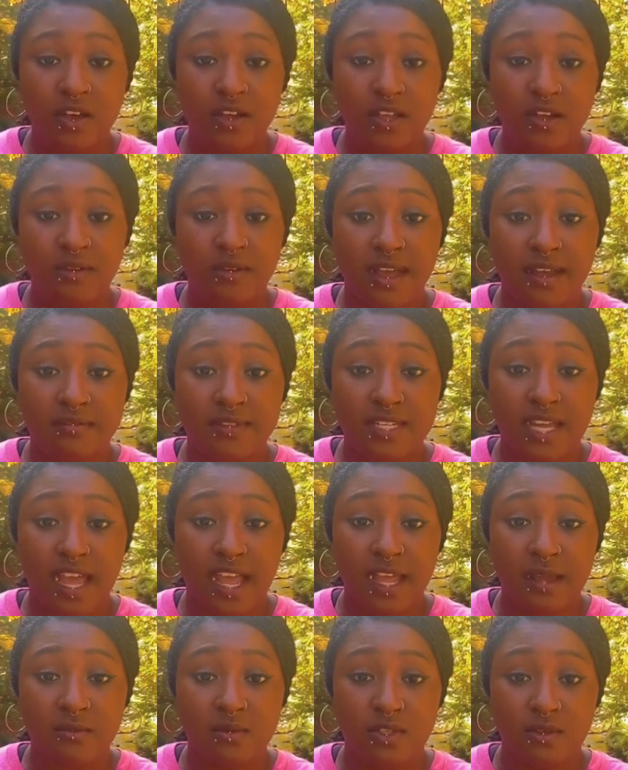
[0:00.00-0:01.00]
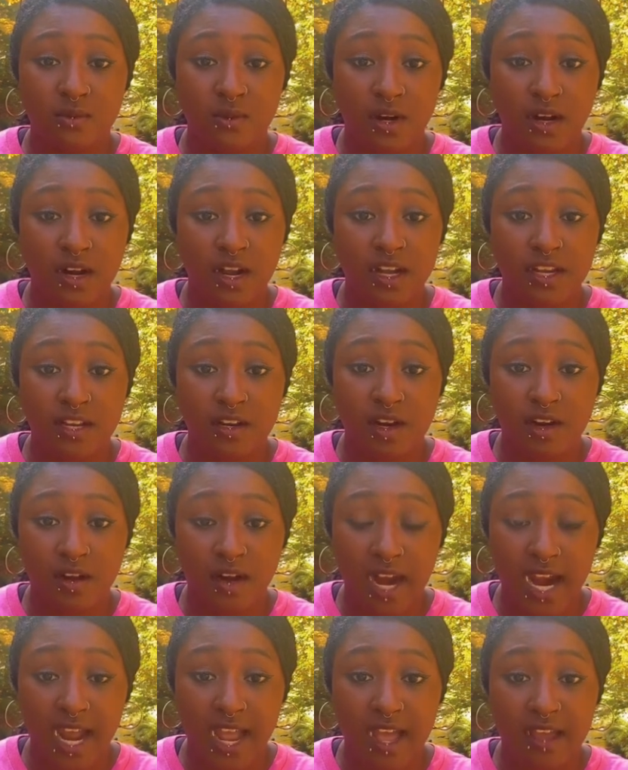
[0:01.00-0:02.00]
you have time to work on your
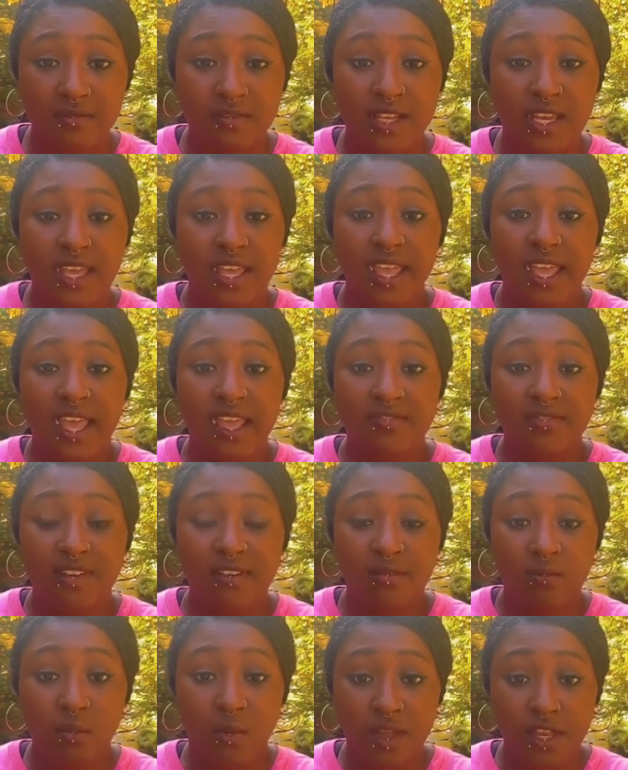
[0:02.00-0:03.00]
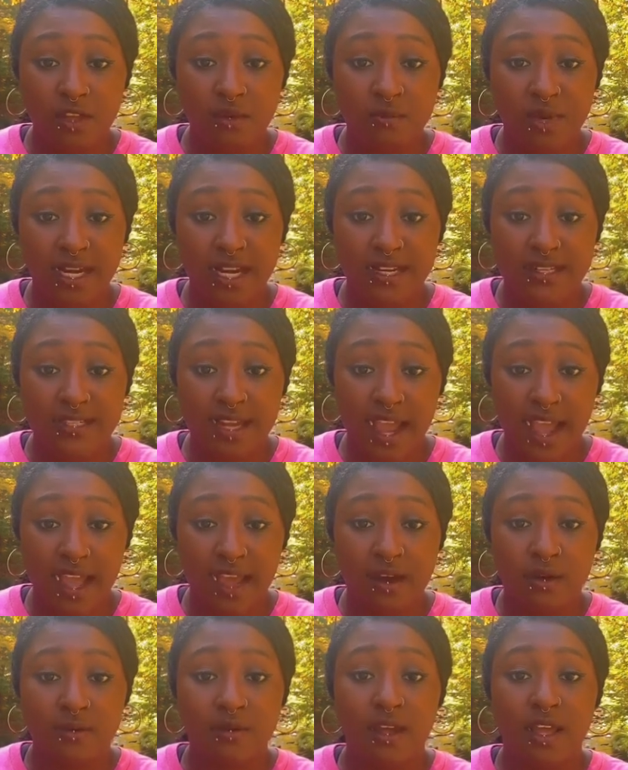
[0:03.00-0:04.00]
craft, and then when you put it
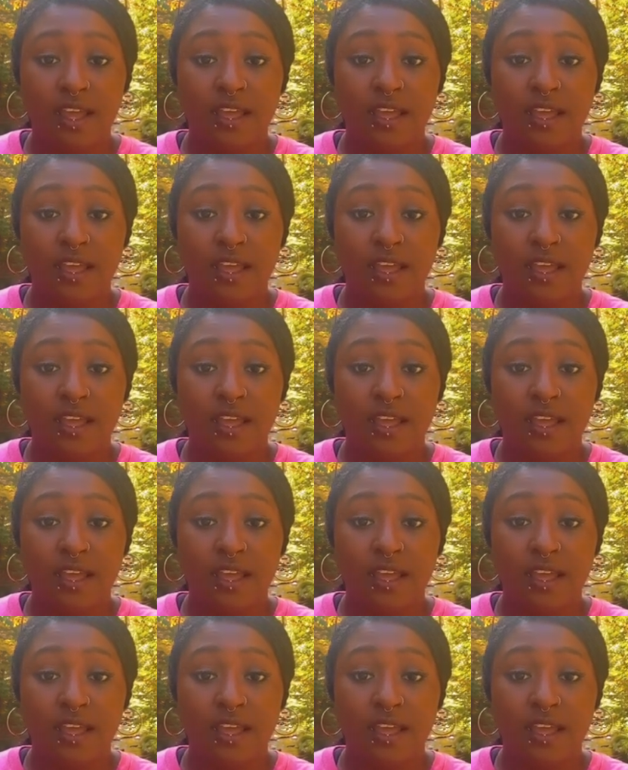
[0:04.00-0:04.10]
down,